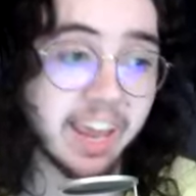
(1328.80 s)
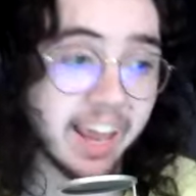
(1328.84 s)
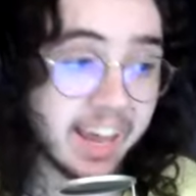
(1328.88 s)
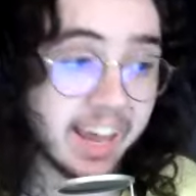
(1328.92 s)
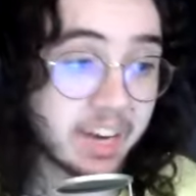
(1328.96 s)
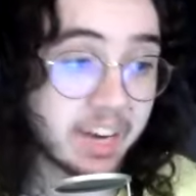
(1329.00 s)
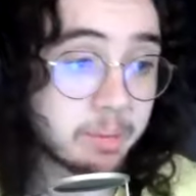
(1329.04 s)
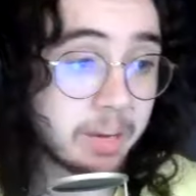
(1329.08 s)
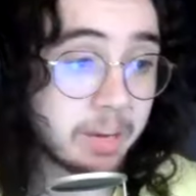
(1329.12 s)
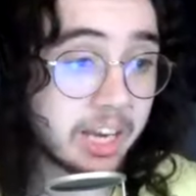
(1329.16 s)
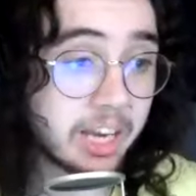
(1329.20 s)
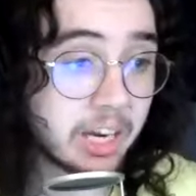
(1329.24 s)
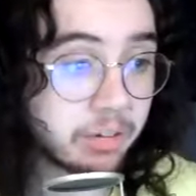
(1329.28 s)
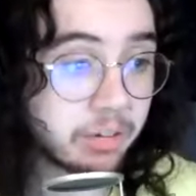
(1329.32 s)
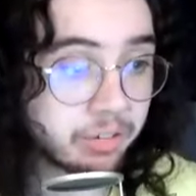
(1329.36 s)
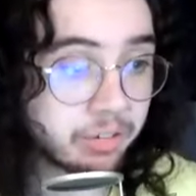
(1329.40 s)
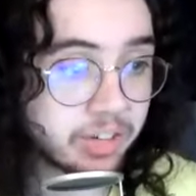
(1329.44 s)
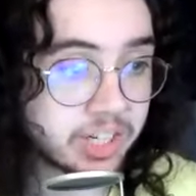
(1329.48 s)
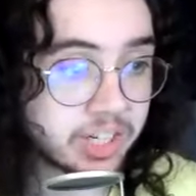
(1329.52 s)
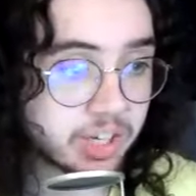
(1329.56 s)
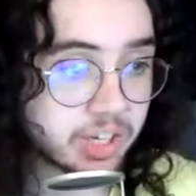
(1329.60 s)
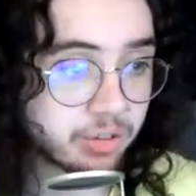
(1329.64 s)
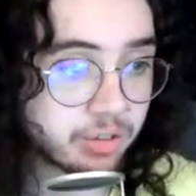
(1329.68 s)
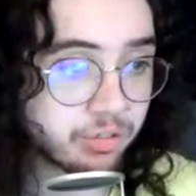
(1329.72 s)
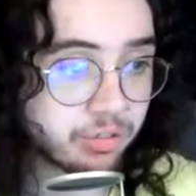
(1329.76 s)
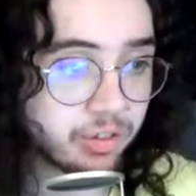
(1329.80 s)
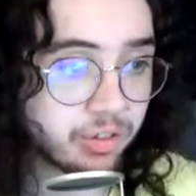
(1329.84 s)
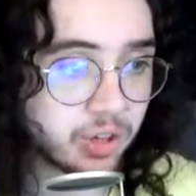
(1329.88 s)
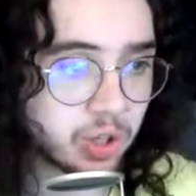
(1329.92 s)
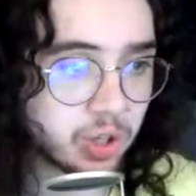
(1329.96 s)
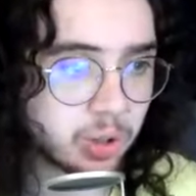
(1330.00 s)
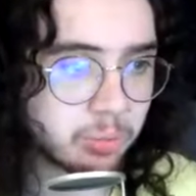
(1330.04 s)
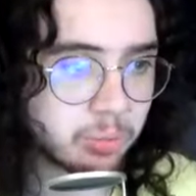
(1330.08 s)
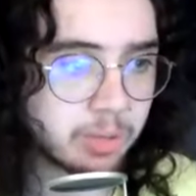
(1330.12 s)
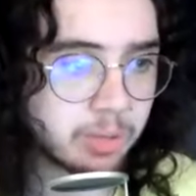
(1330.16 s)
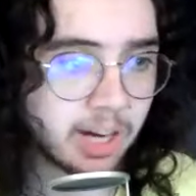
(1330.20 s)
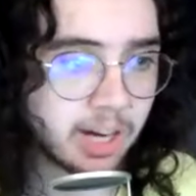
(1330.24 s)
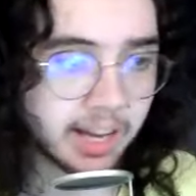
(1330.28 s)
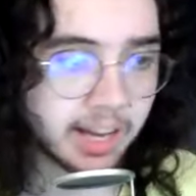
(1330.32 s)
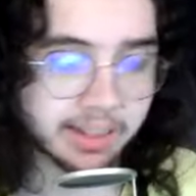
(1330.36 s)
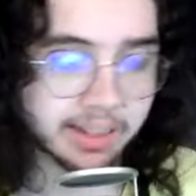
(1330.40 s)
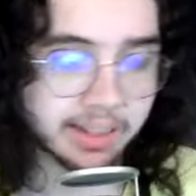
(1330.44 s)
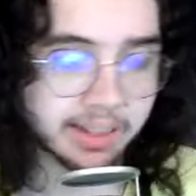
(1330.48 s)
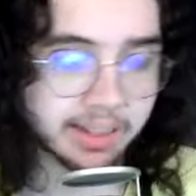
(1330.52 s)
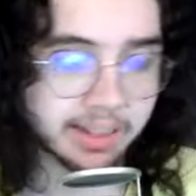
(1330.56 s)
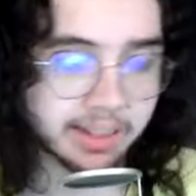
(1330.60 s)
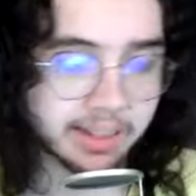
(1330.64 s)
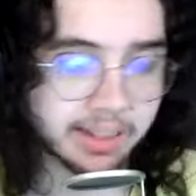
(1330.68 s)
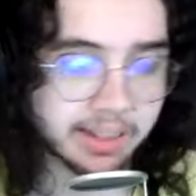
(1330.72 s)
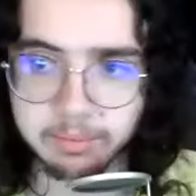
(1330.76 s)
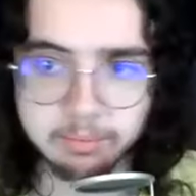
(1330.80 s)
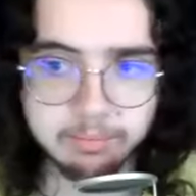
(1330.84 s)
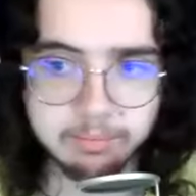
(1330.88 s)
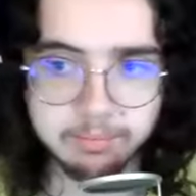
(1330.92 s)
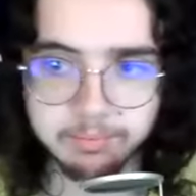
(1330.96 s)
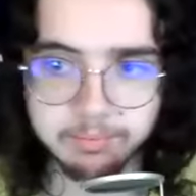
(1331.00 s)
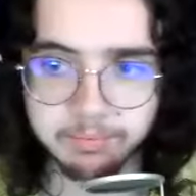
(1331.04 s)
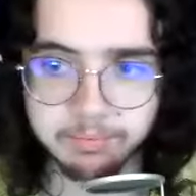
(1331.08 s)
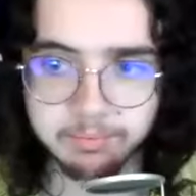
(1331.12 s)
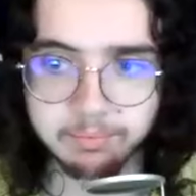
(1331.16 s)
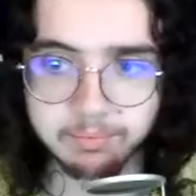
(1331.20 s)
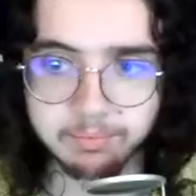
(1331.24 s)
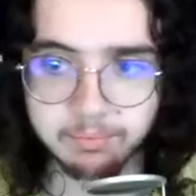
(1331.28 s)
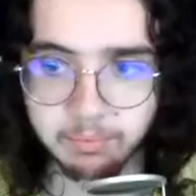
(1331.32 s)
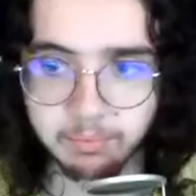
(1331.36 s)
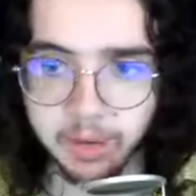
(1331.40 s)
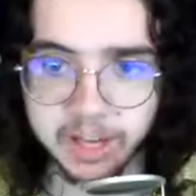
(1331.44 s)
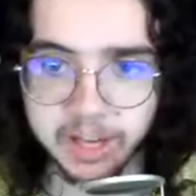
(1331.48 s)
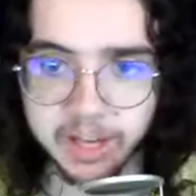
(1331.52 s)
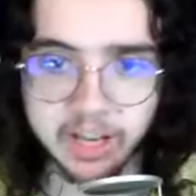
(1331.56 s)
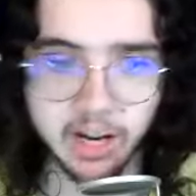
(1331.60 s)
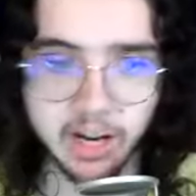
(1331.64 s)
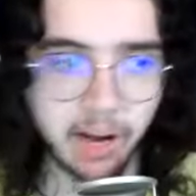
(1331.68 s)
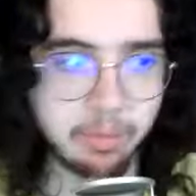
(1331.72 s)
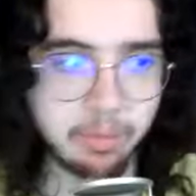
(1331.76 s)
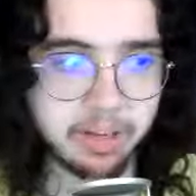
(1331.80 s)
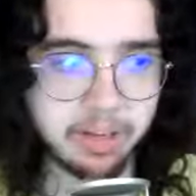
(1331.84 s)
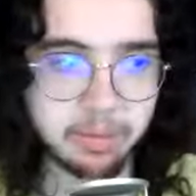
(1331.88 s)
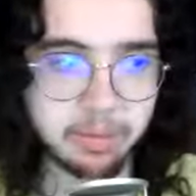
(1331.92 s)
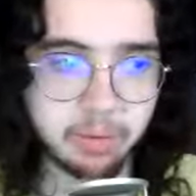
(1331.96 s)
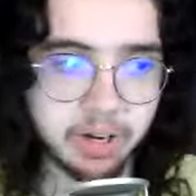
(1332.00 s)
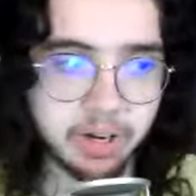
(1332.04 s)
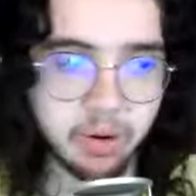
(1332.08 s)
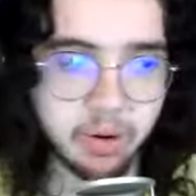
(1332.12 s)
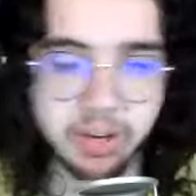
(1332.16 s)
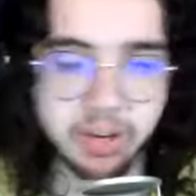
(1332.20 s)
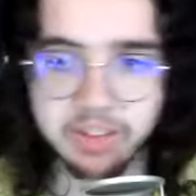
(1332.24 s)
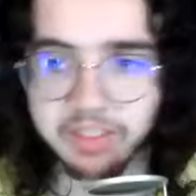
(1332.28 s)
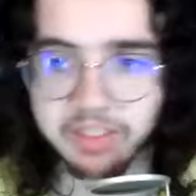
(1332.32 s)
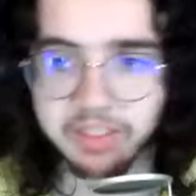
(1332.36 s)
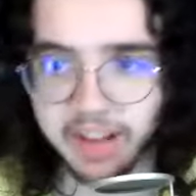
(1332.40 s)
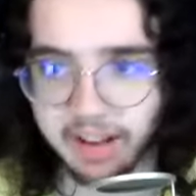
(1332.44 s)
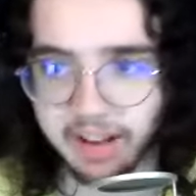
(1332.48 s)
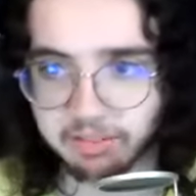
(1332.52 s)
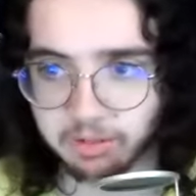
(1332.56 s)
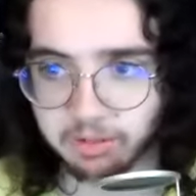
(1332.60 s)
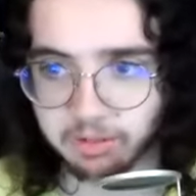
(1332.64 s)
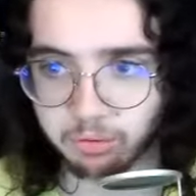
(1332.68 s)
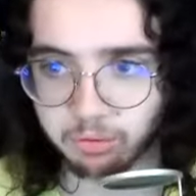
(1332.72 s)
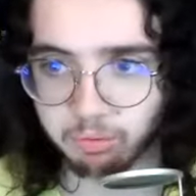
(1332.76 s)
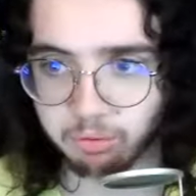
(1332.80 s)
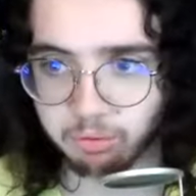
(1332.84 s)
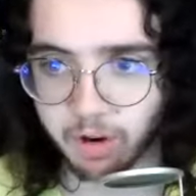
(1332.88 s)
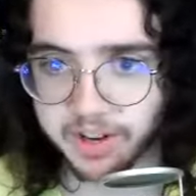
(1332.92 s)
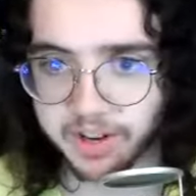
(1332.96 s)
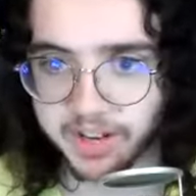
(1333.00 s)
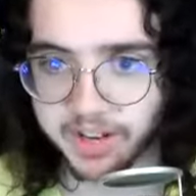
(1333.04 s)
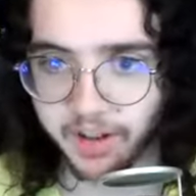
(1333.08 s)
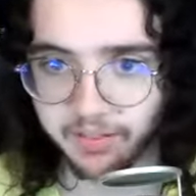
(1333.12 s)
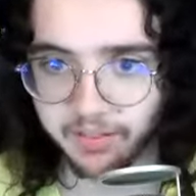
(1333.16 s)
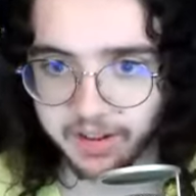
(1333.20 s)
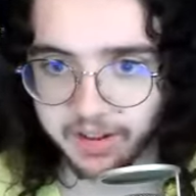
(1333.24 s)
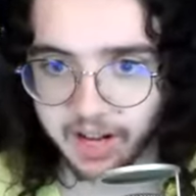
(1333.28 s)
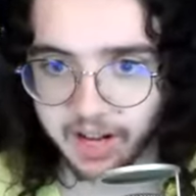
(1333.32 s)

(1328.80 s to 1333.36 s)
animated feature film. I we could. I mean, we don't even have to run down the.